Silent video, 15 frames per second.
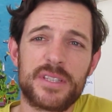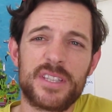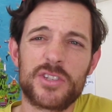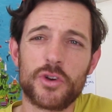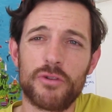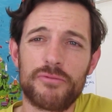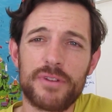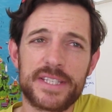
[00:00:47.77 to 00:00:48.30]
They
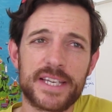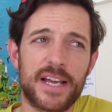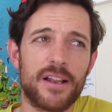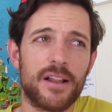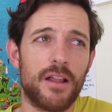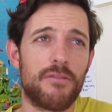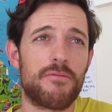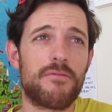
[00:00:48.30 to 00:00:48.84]
sort of
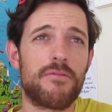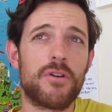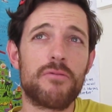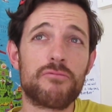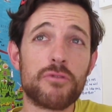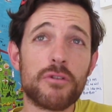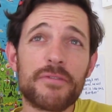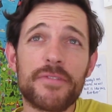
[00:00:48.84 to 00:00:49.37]
retail
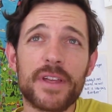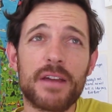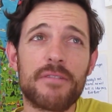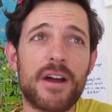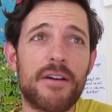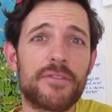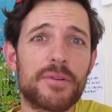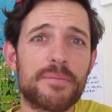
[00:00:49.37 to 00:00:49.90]
roughly
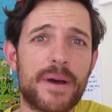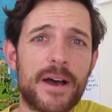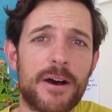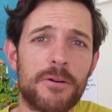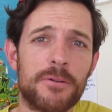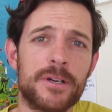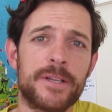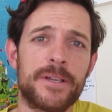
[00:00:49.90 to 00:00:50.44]
around
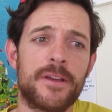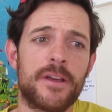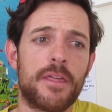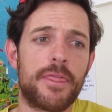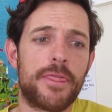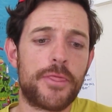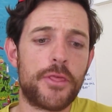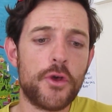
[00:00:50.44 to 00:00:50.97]
about
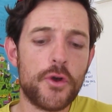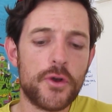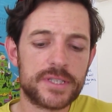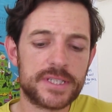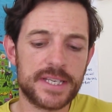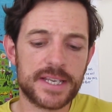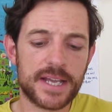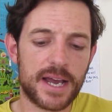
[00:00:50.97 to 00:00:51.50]

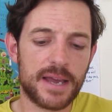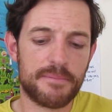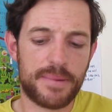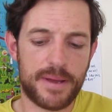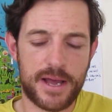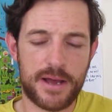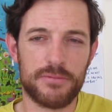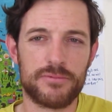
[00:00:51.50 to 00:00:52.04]

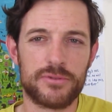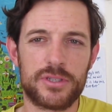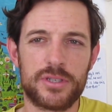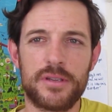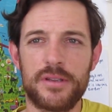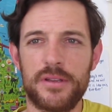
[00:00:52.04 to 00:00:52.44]
£39,